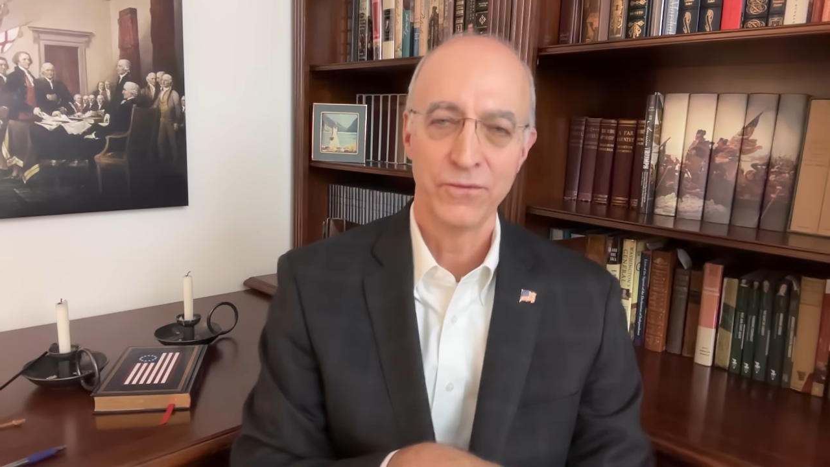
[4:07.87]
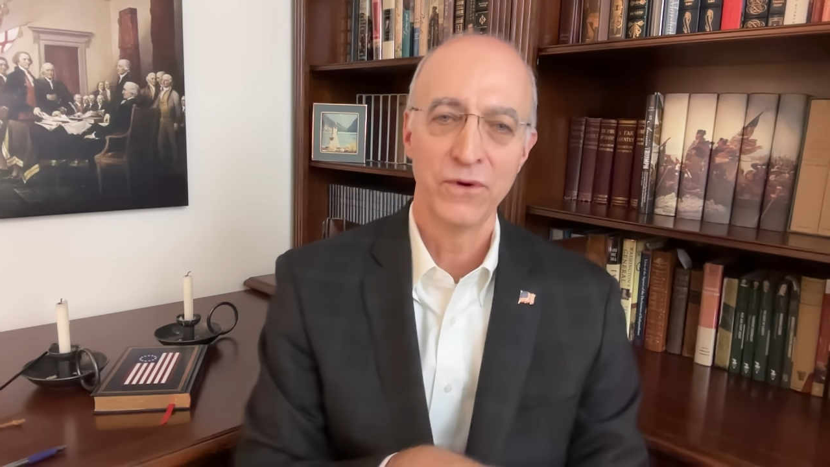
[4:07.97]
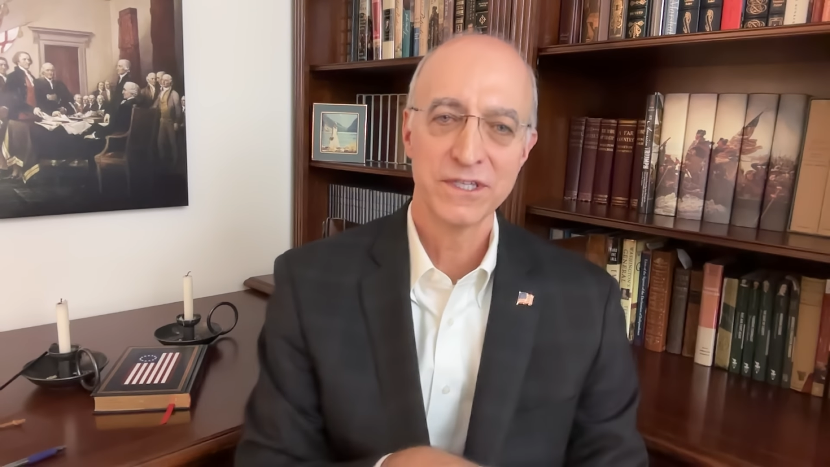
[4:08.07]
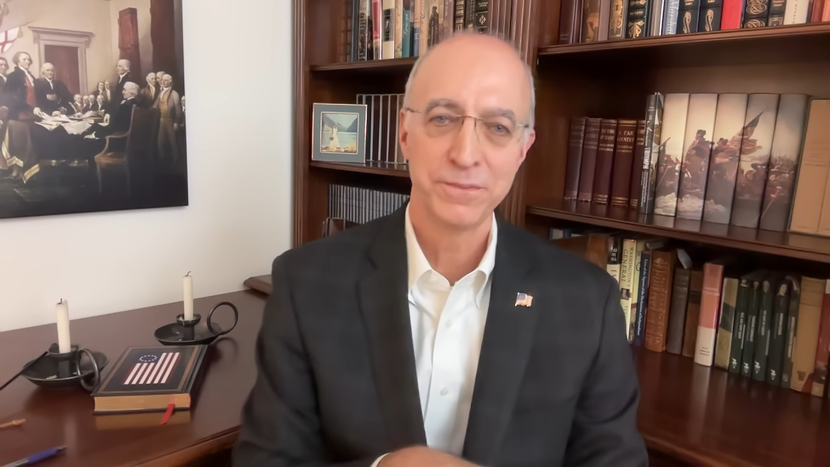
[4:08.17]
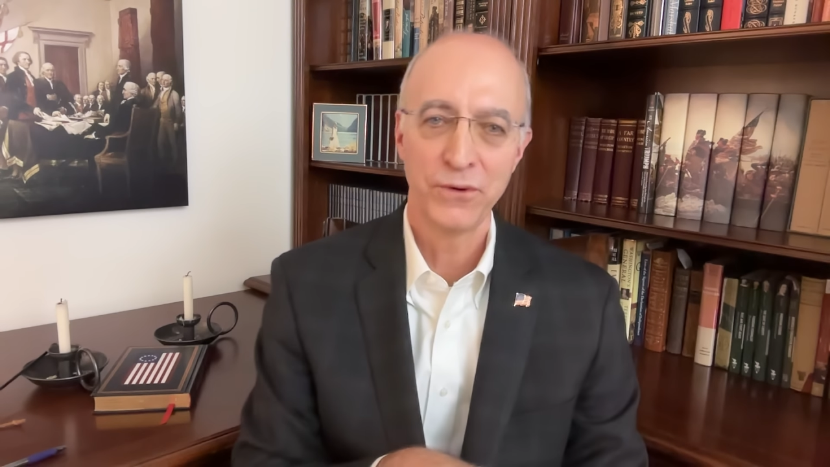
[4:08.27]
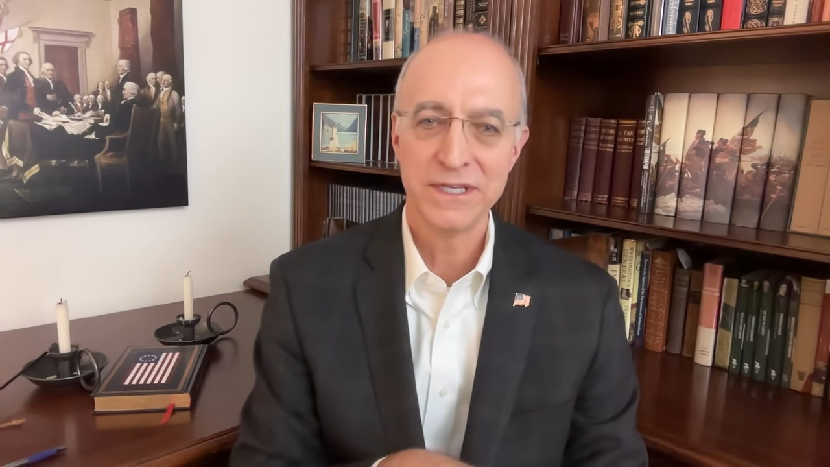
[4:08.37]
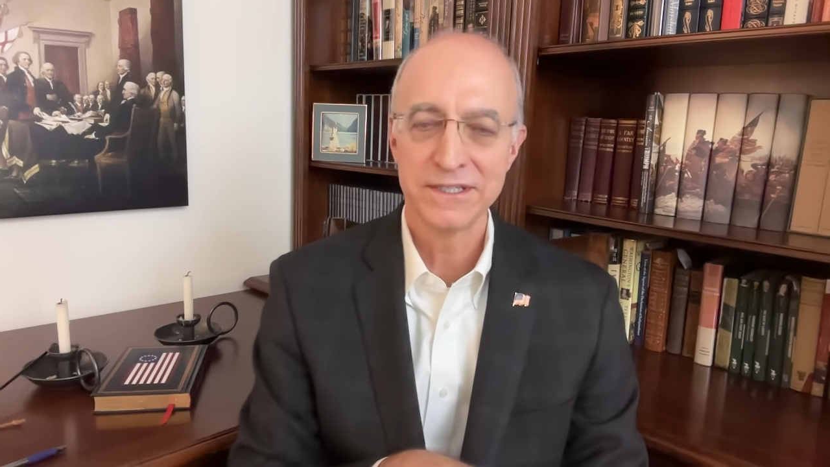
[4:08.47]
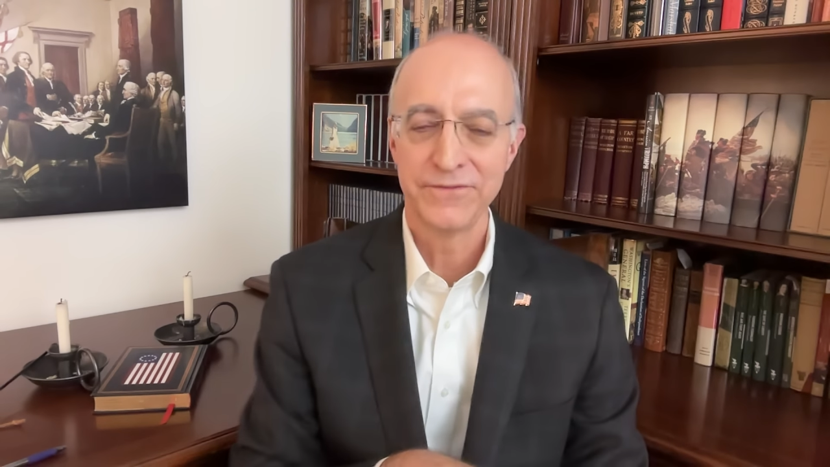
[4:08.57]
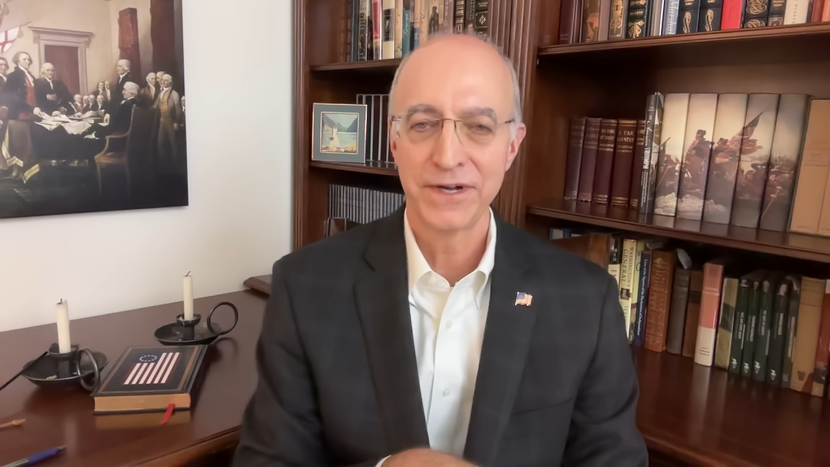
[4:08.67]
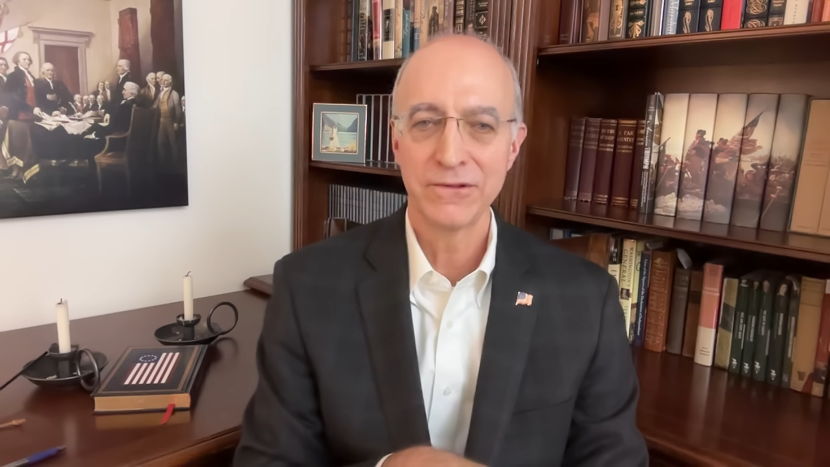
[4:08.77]
West Point's
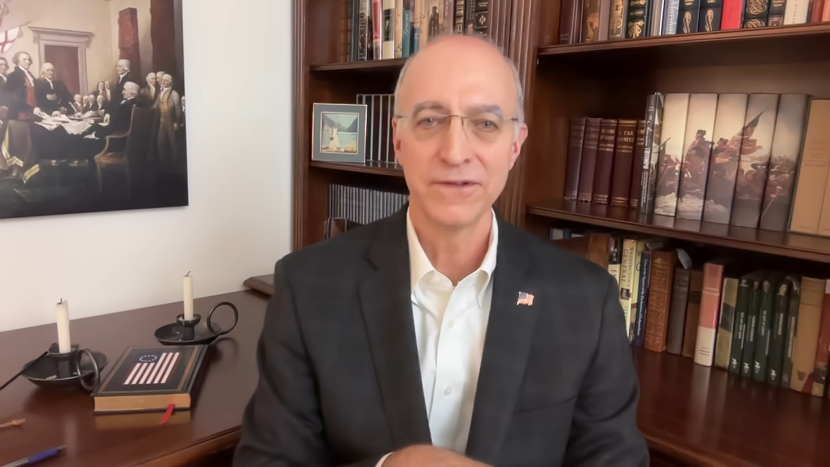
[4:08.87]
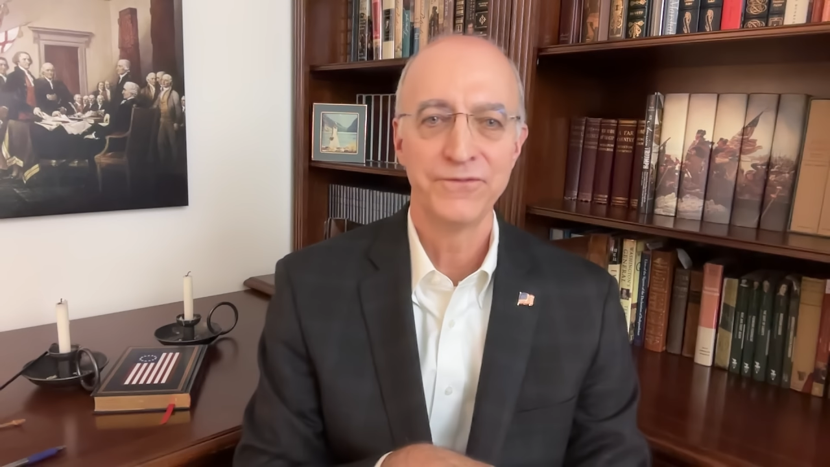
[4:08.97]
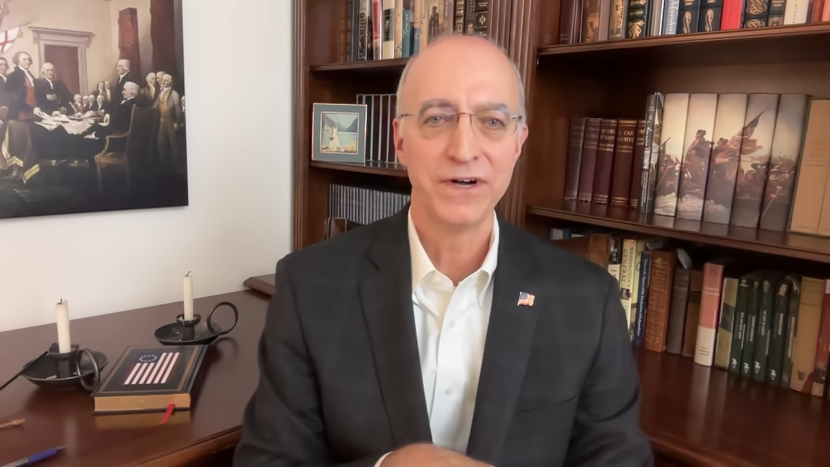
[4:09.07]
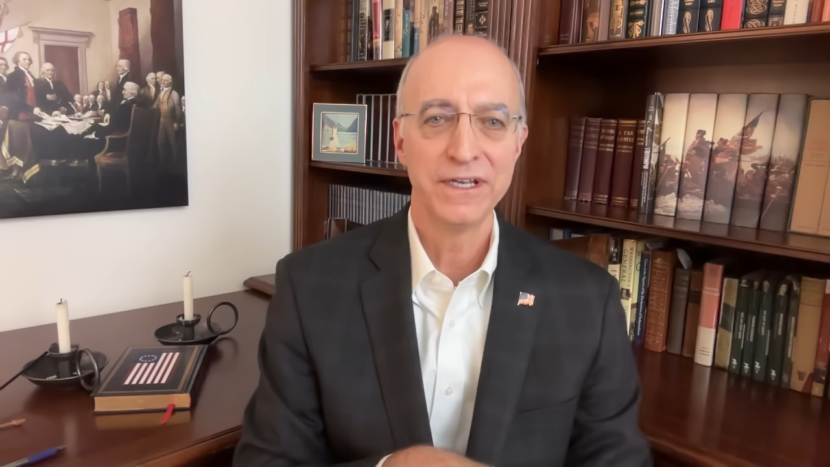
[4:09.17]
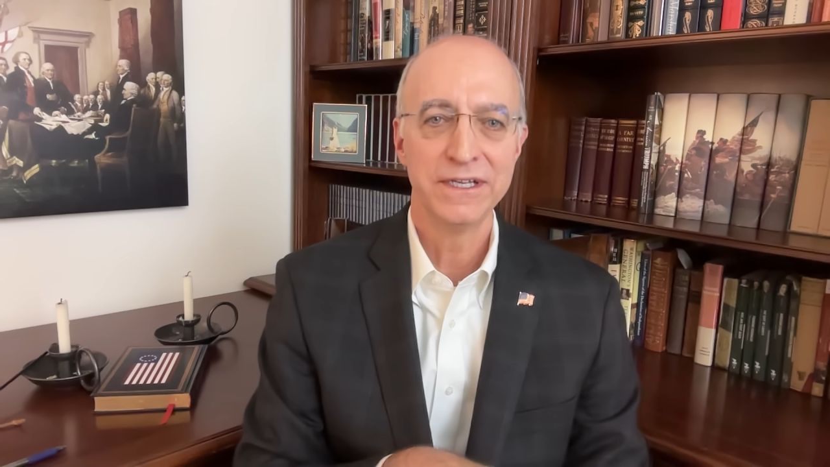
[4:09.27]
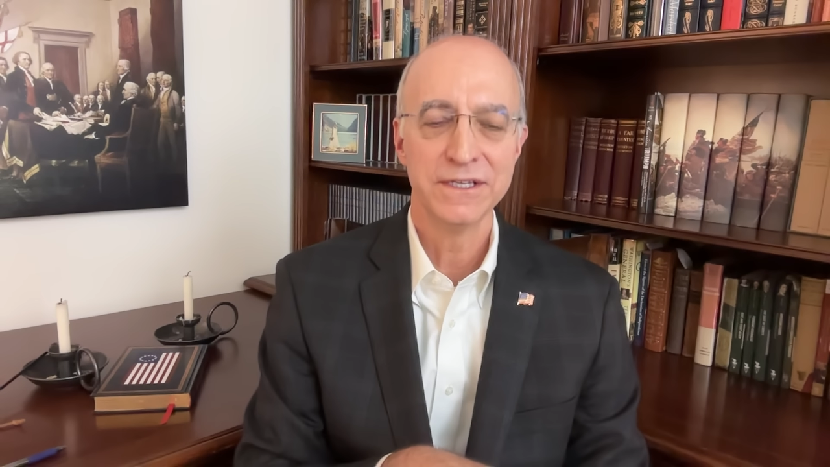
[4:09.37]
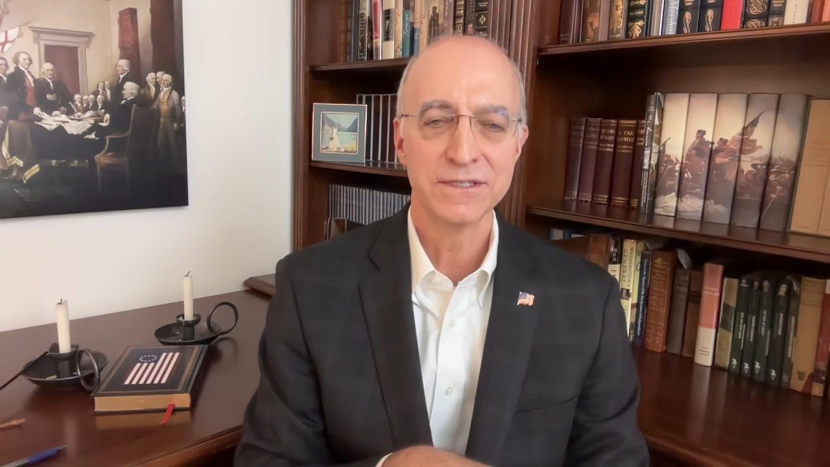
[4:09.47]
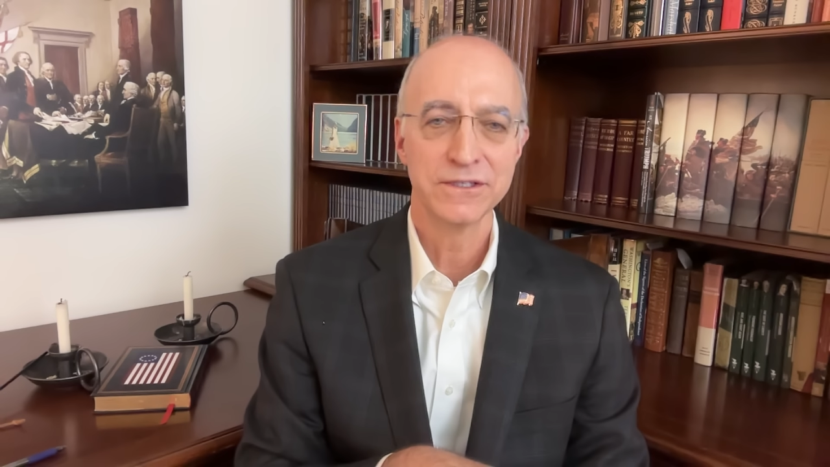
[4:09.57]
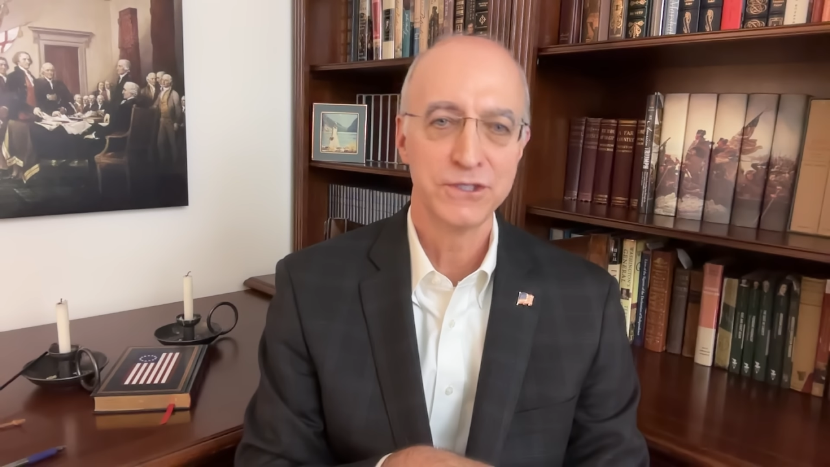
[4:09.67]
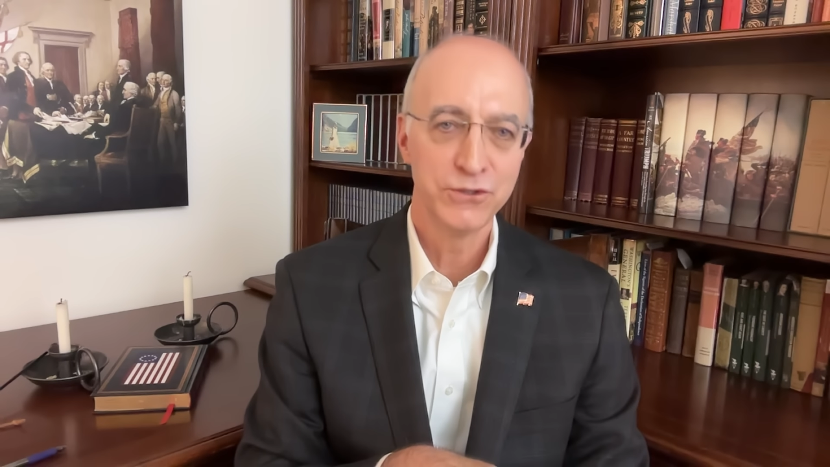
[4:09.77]
a federally funded
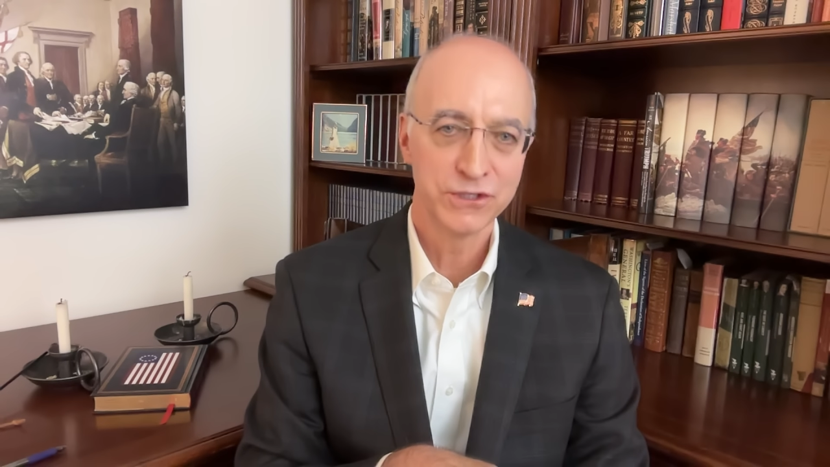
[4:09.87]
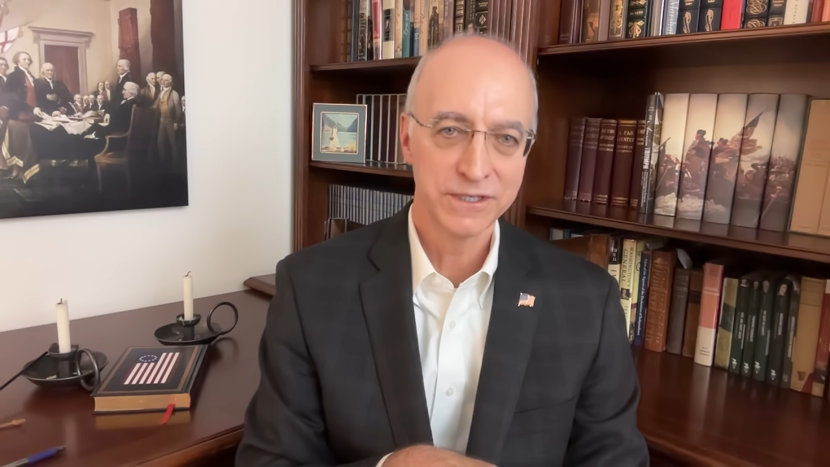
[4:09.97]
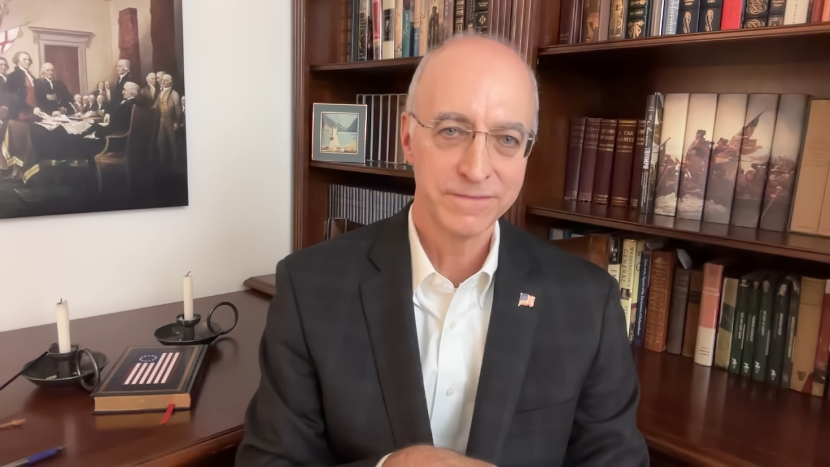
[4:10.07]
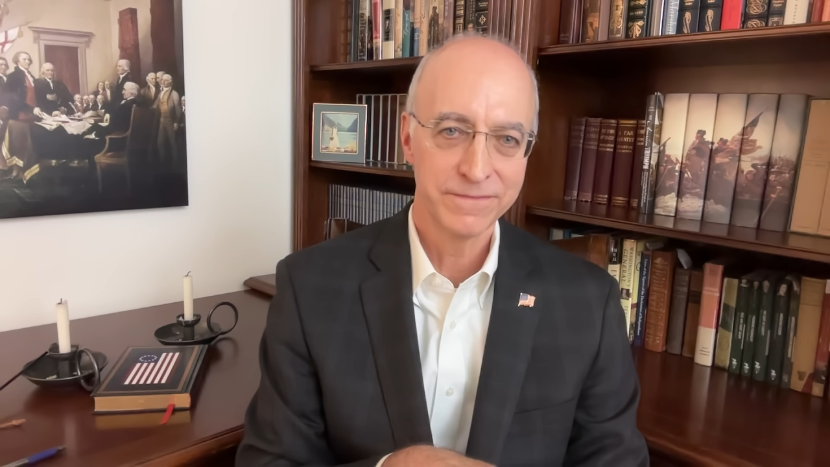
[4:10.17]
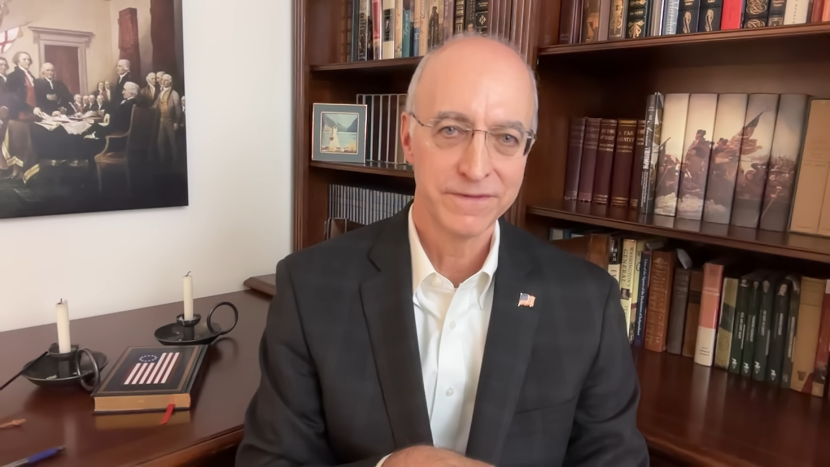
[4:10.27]
institution,